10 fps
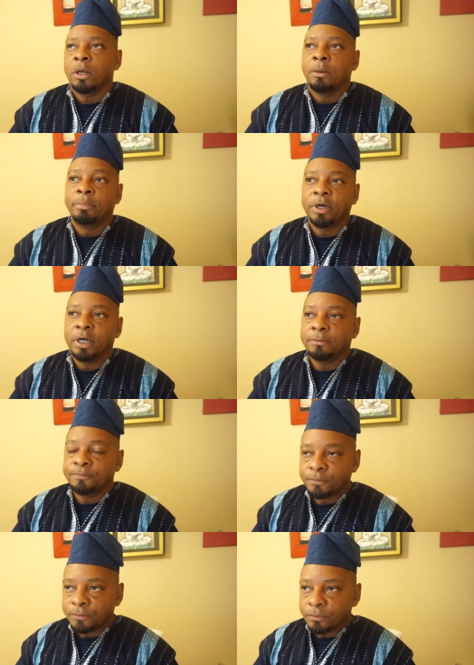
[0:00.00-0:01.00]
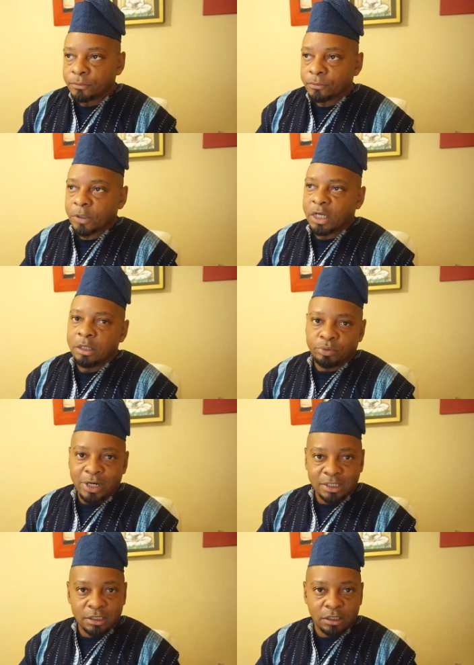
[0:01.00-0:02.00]
But in the
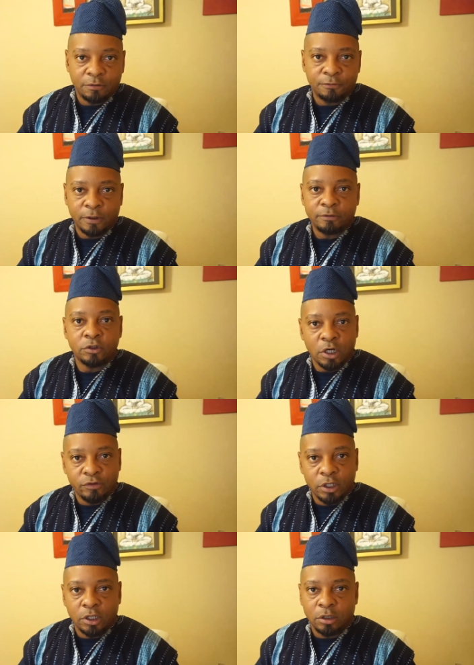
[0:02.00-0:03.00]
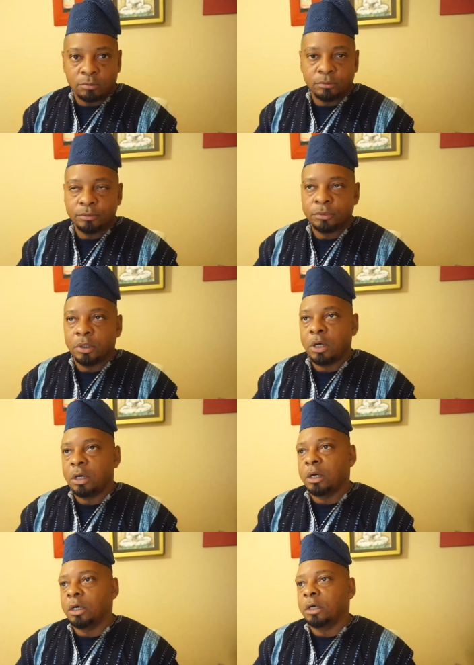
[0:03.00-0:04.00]
process of, of serving him,
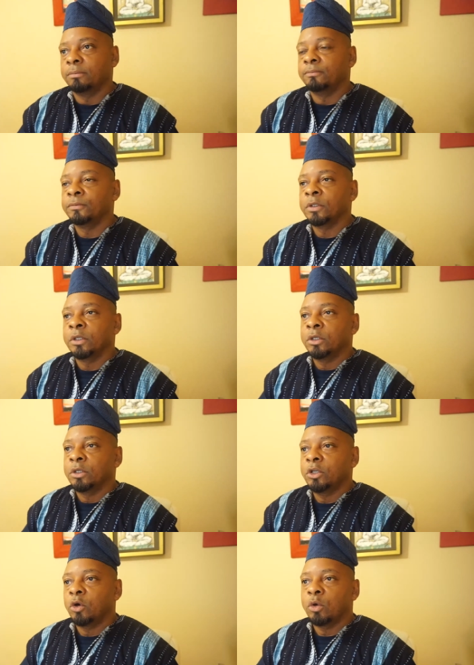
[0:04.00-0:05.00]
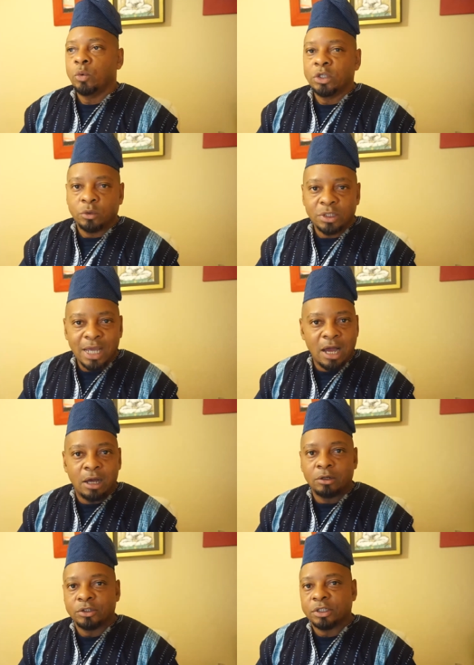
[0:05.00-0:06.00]
um, you know, we went to his
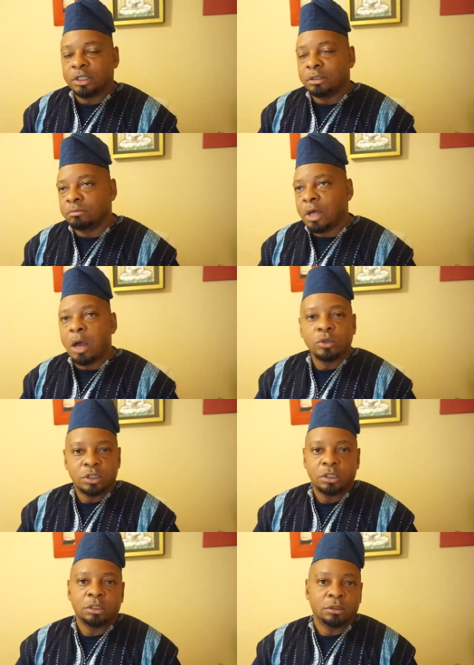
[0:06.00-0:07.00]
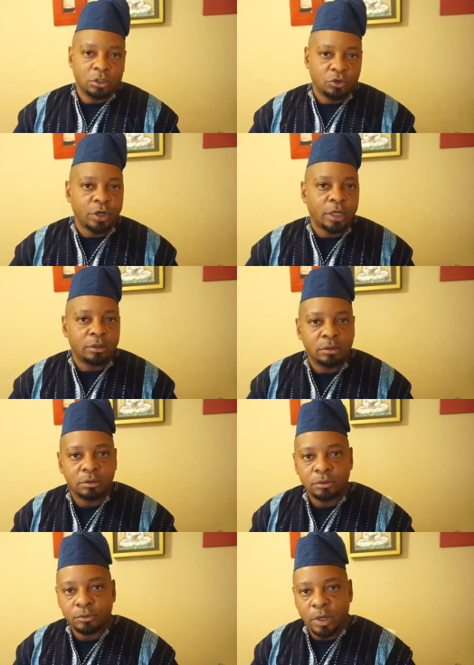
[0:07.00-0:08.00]
house, and I was the the grunt,
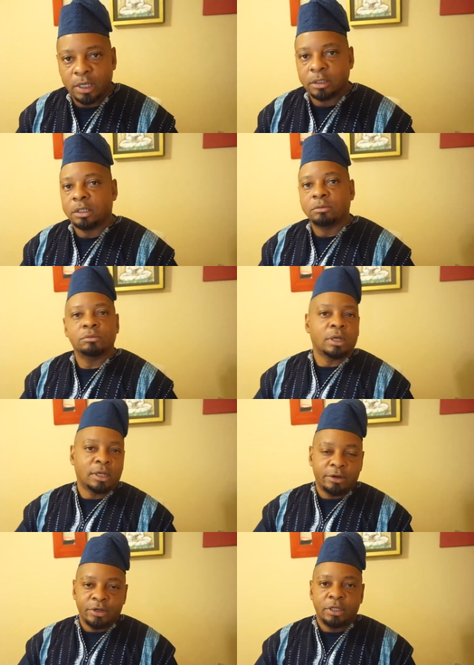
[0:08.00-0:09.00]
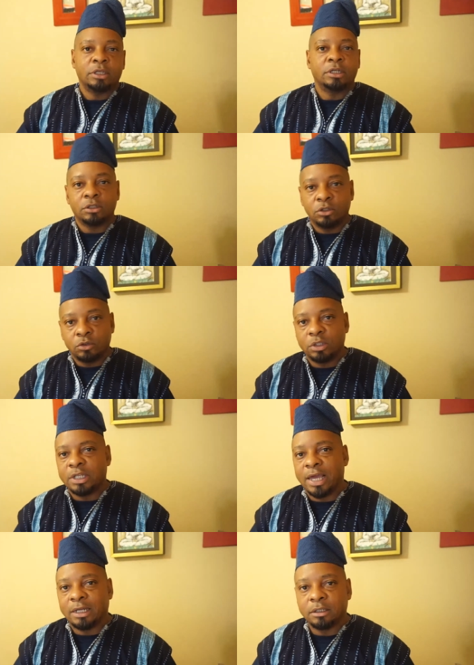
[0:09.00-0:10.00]
right, and carrying this and doing
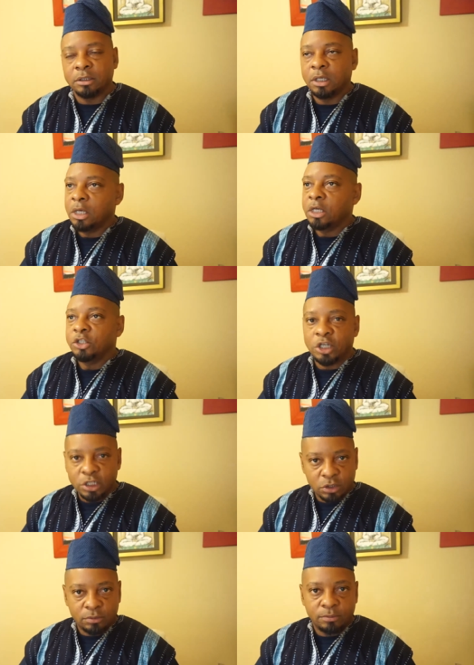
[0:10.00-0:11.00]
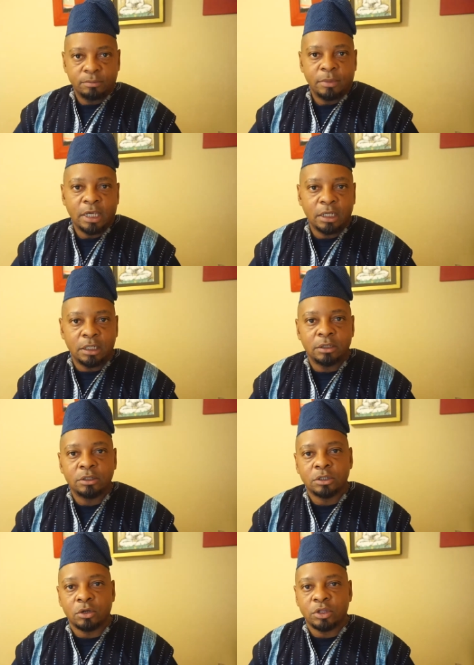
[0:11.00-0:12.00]
that, and just making it
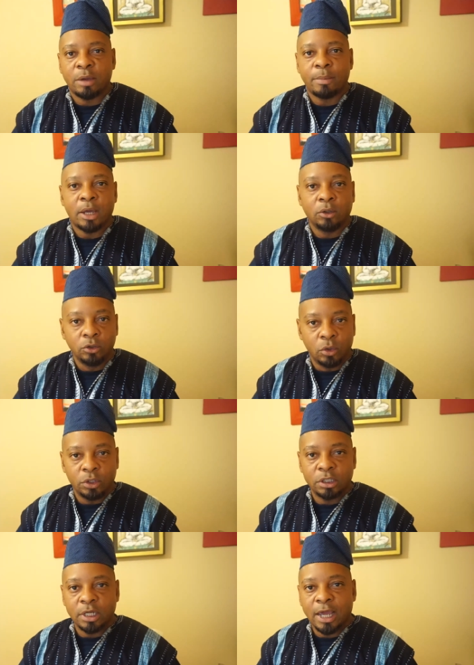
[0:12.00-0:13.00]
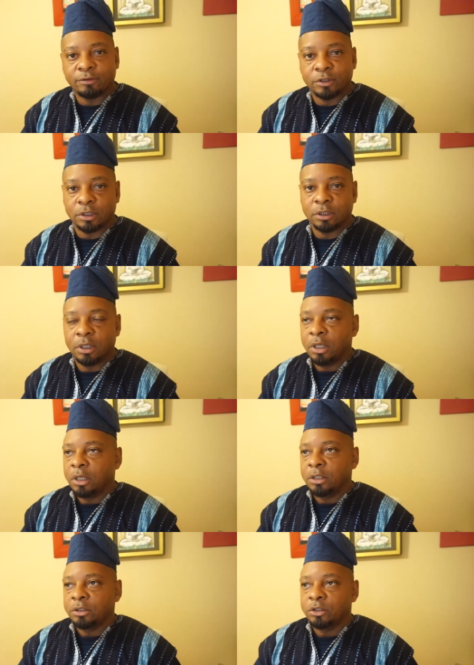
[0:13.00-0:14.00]
so that my Oluo didn't have to
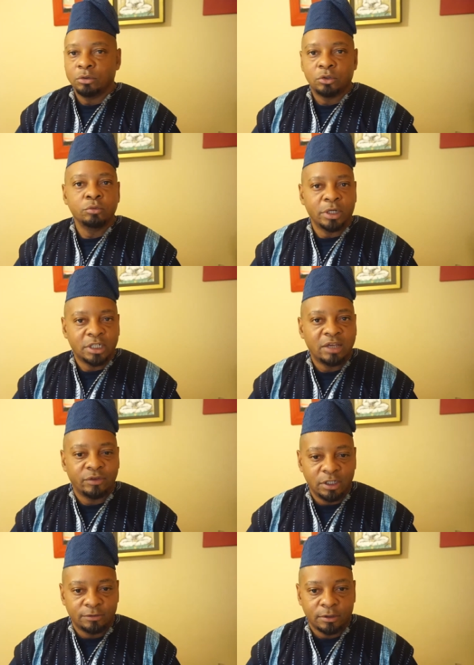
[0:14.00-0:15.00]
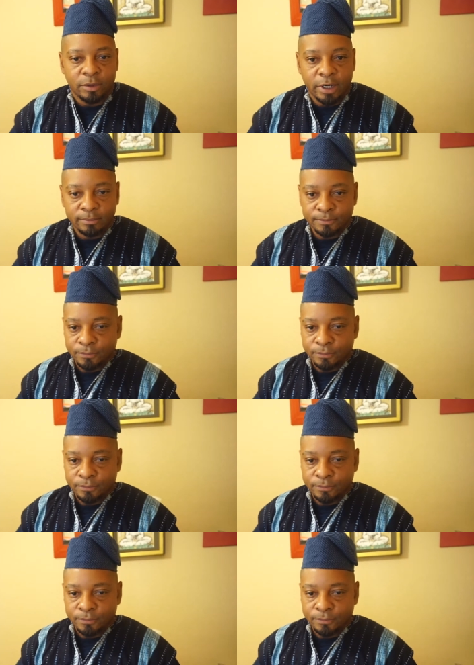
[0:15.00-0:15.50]
do too much heavy lifting, right?